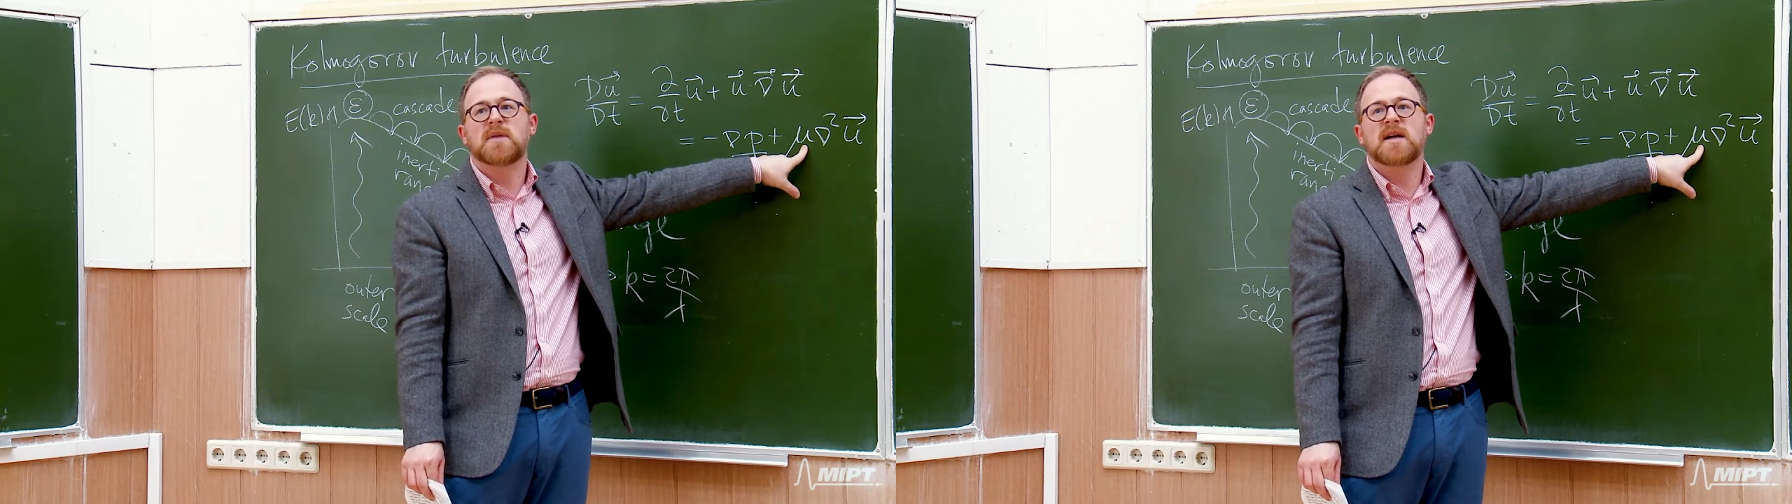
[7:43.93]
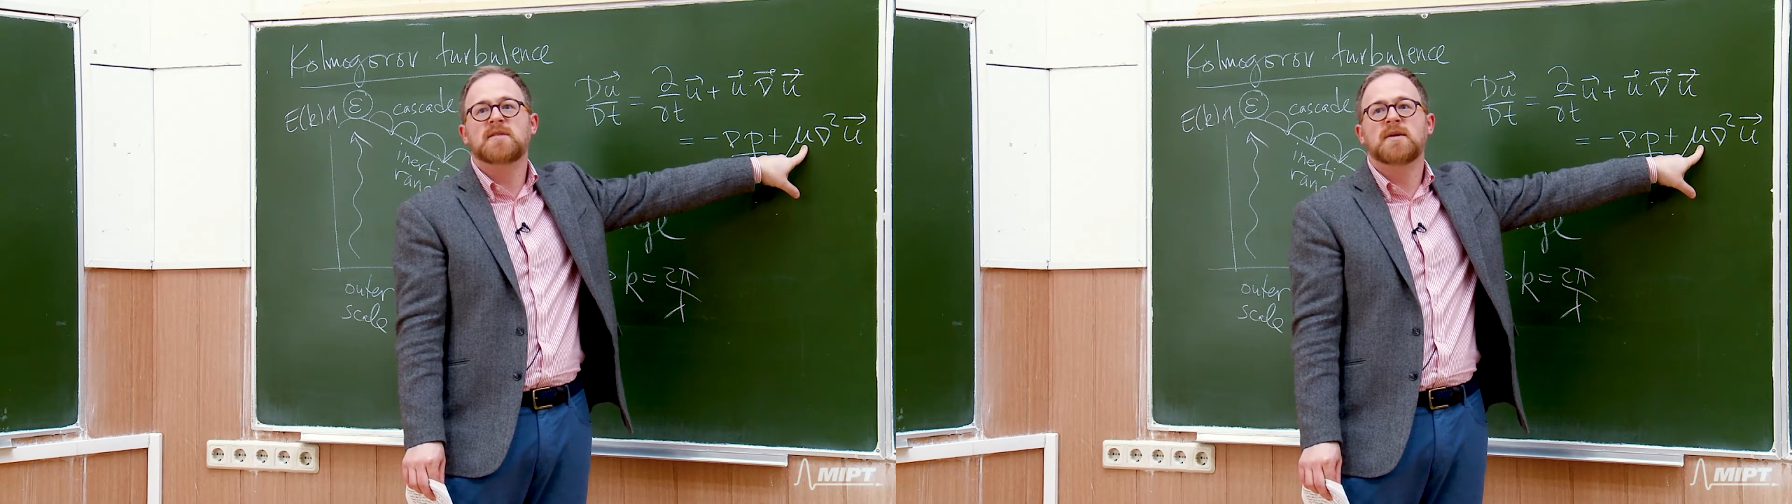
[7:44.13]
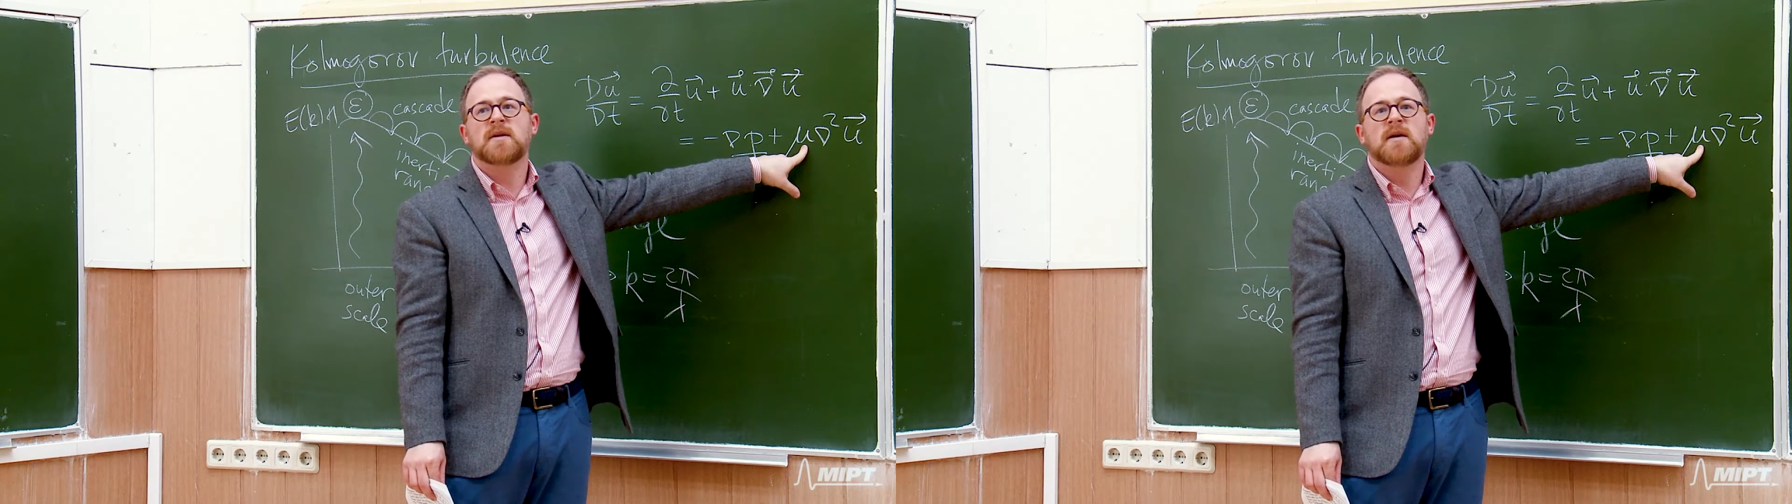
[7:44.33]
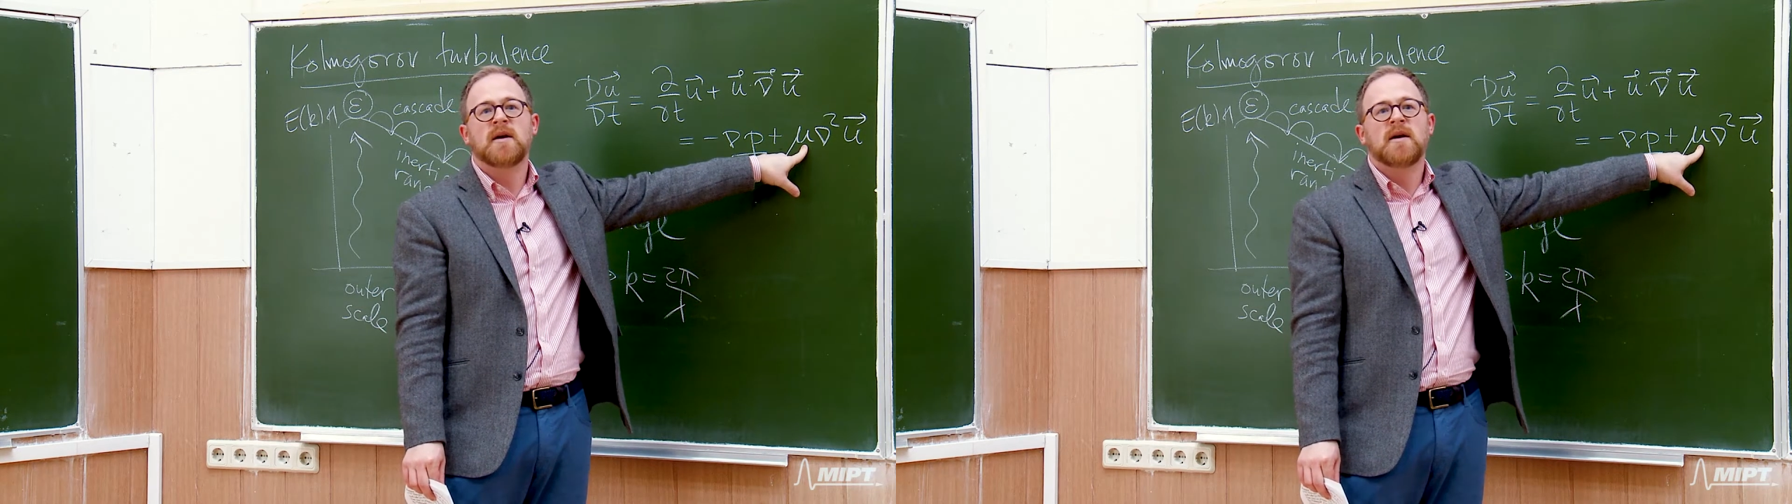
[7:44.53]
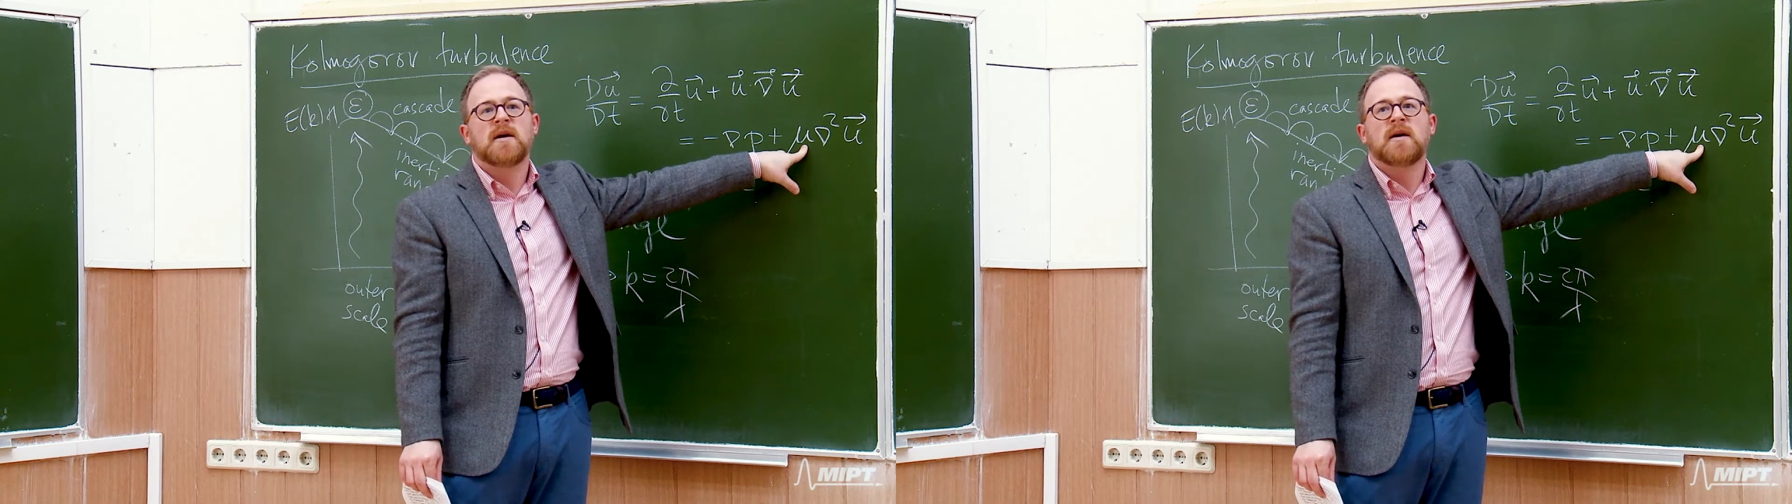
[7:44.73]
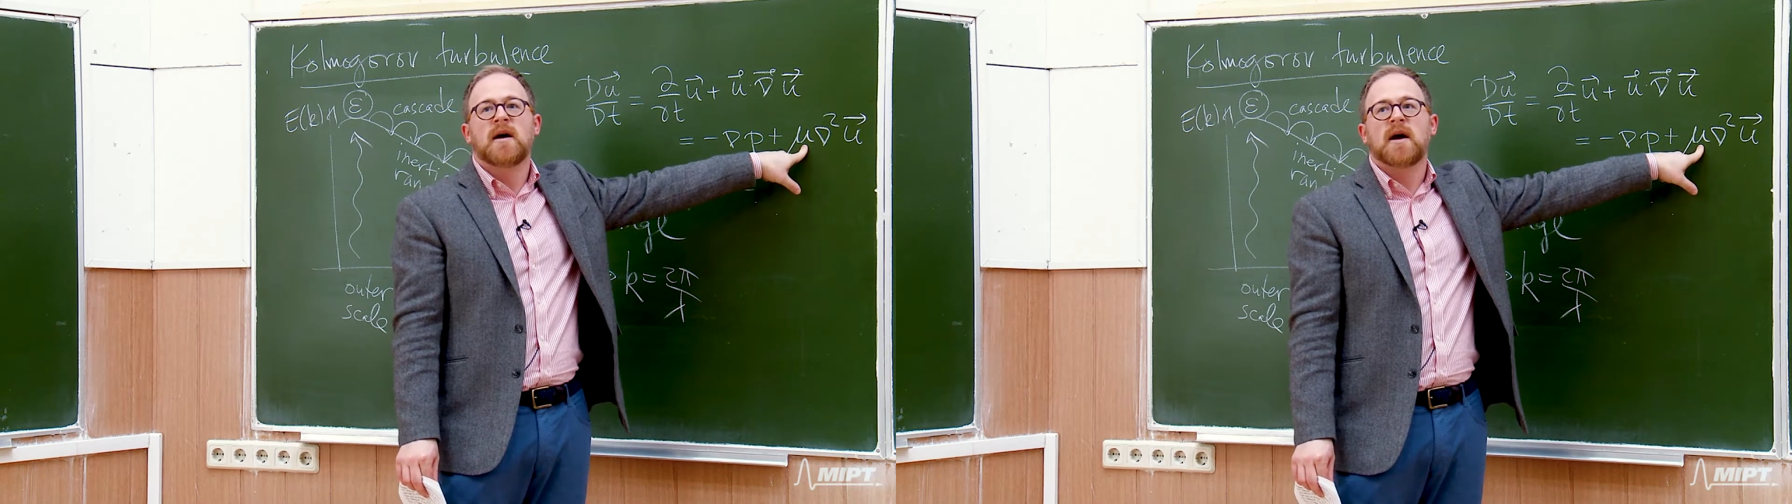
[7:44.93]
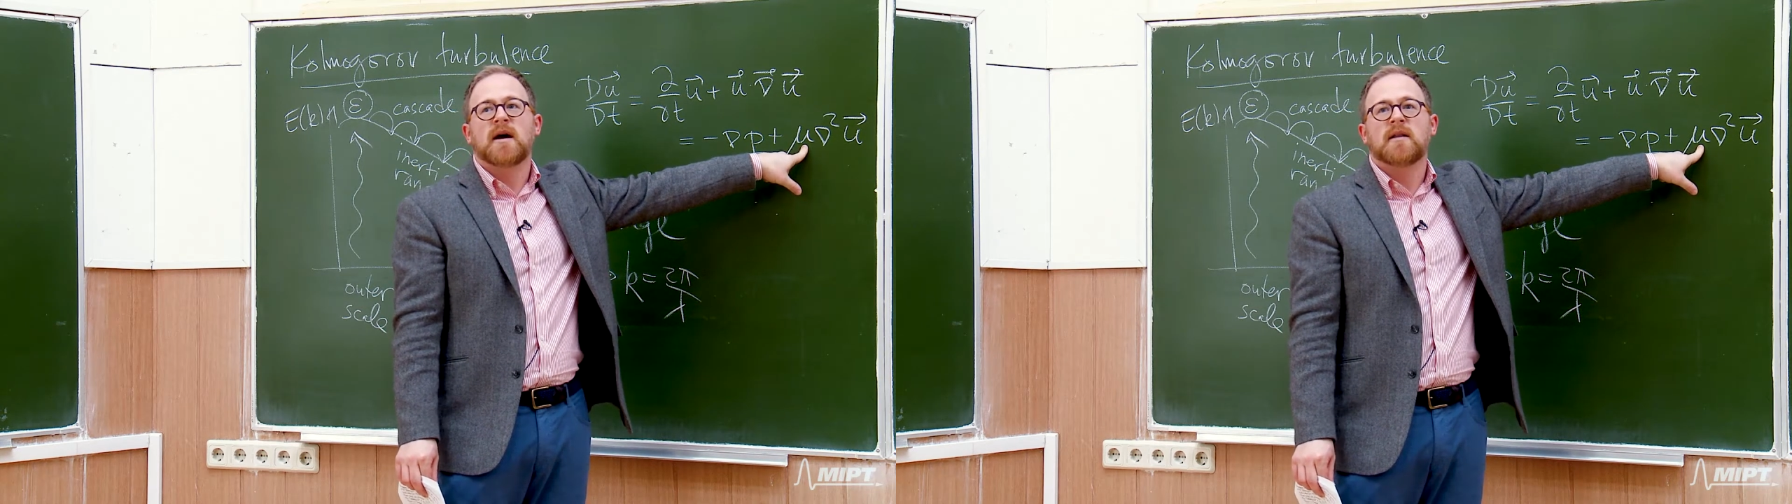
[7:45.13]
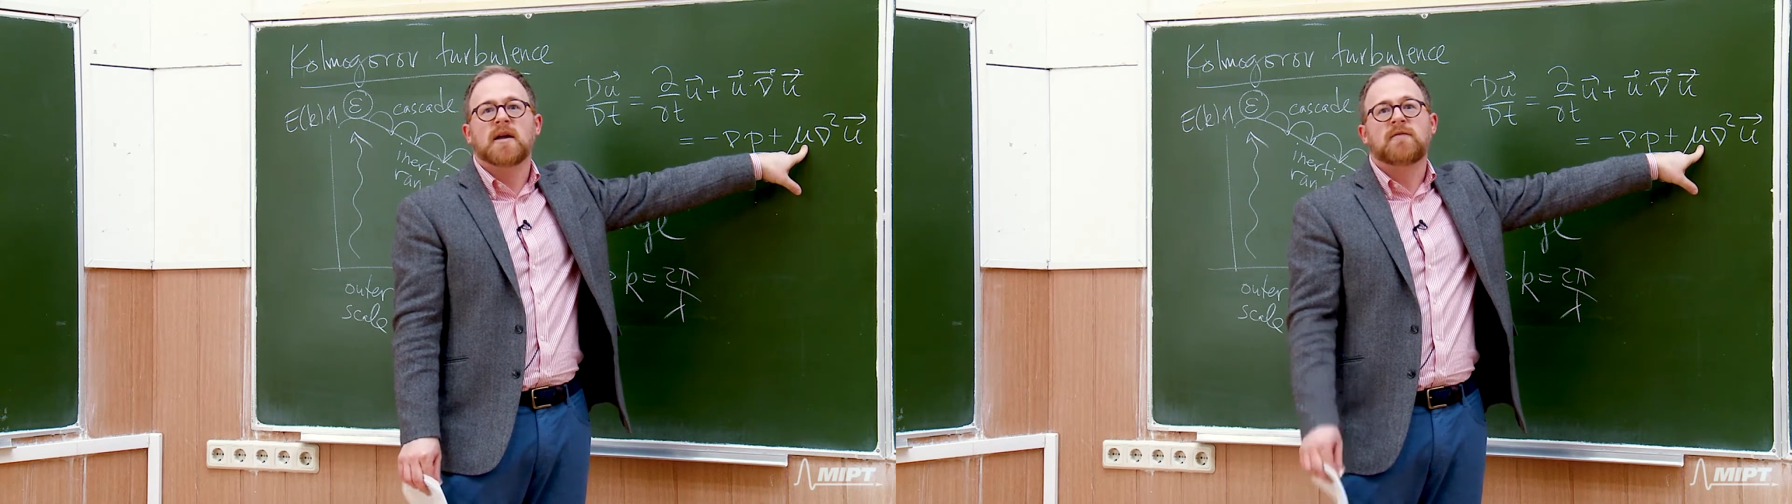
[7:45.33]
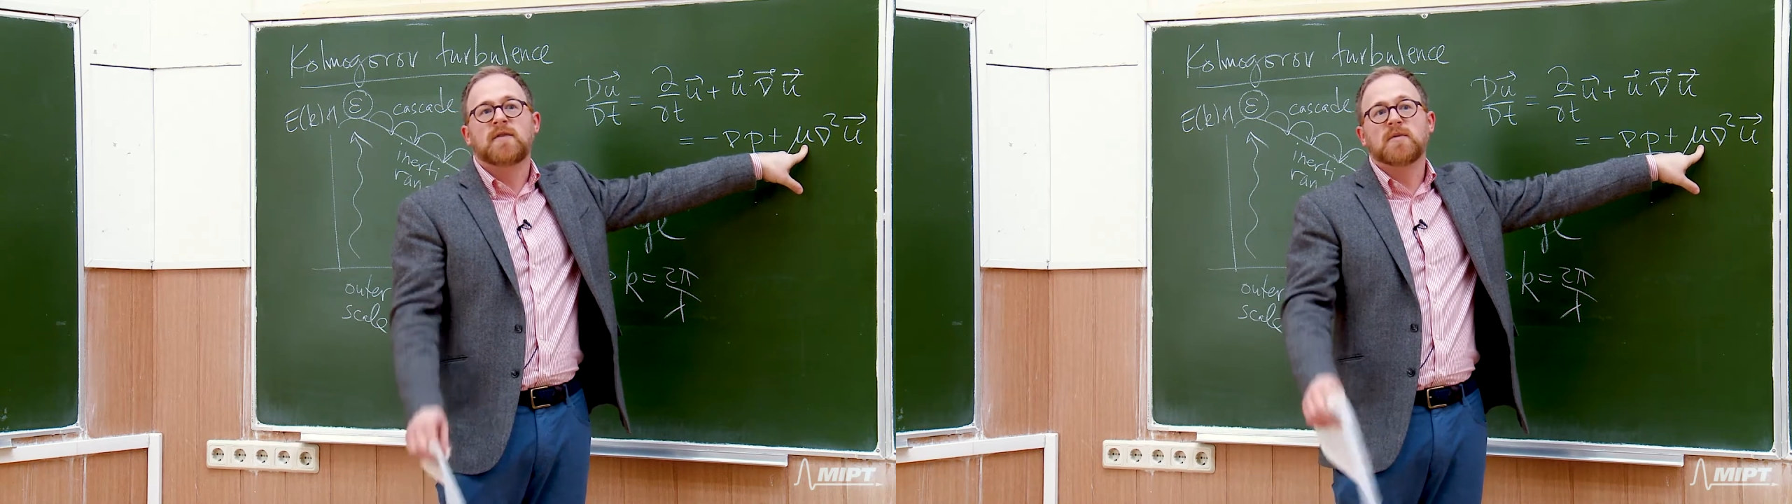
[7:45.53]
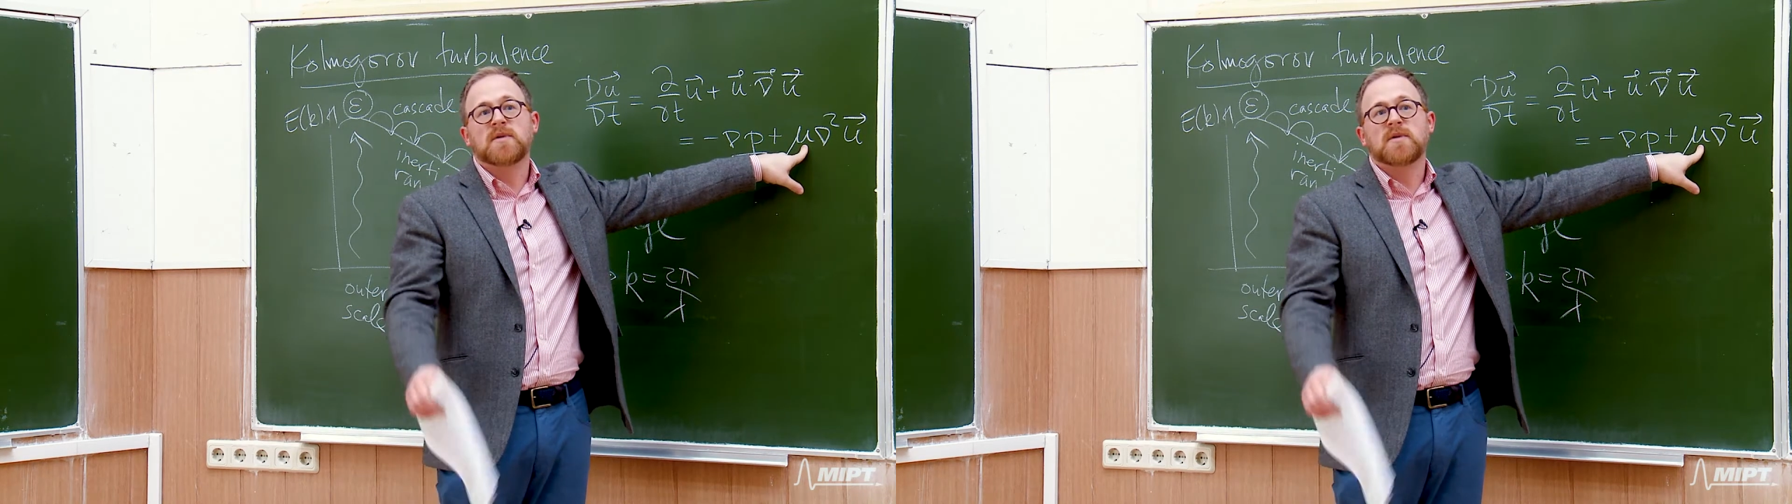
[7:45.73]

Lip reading: plasma. Like Phil